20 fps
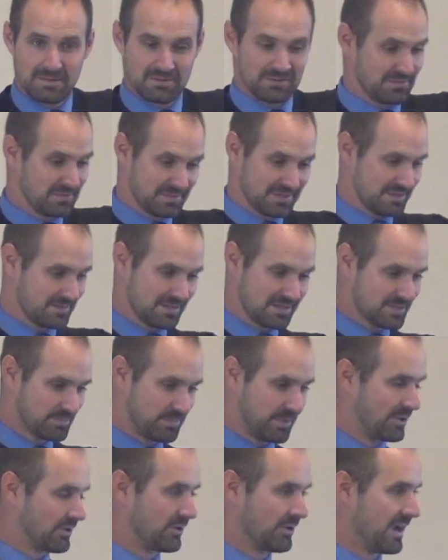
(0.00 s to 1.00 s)
But this
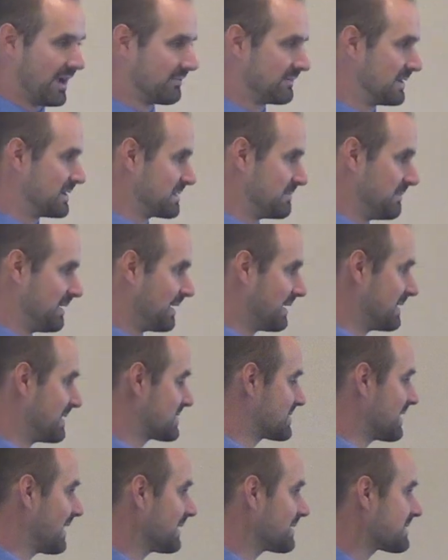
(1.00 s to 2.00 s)
paragraph doesn't make any
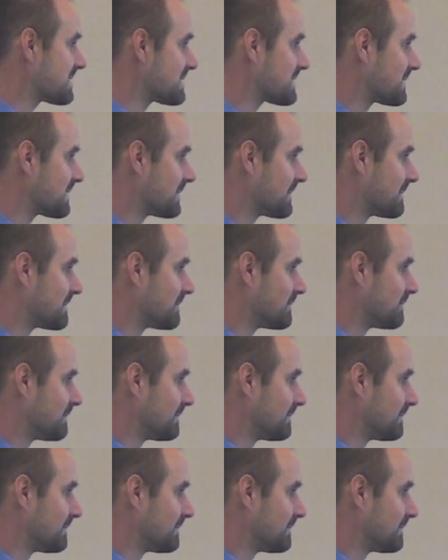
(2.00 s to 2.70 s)
sense.